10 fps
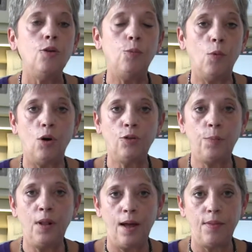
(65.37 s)
you
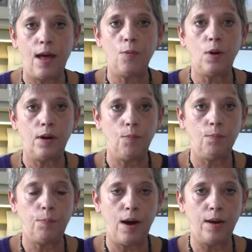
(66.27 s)
multiply that one
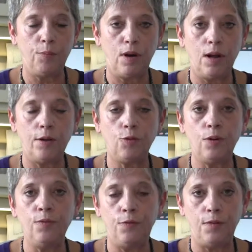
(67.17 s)
by
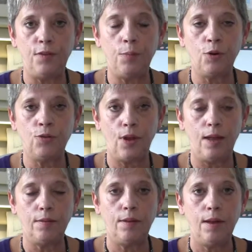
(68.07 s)

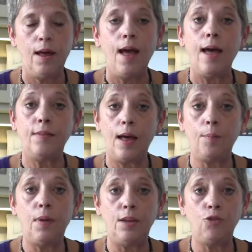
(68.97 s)
150%, and
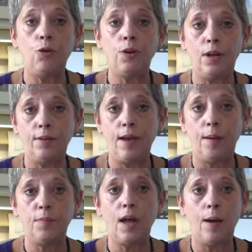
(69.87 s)
that means you can
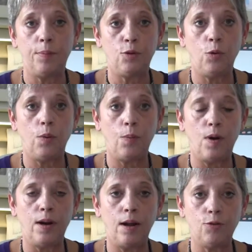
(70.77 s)
attempt up to
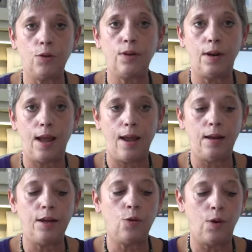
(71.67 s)

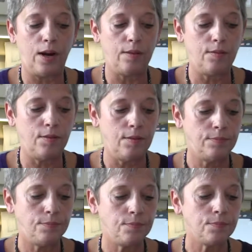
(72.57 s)
180 credits
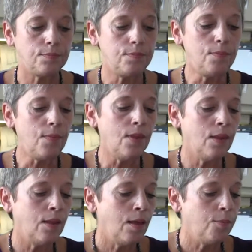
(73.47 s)

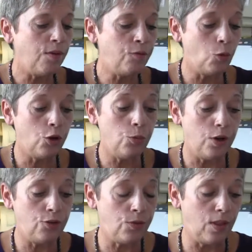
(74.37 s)
before you
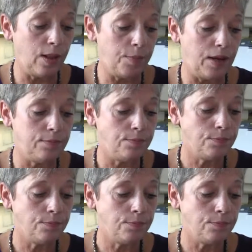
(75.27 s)
reach the limit.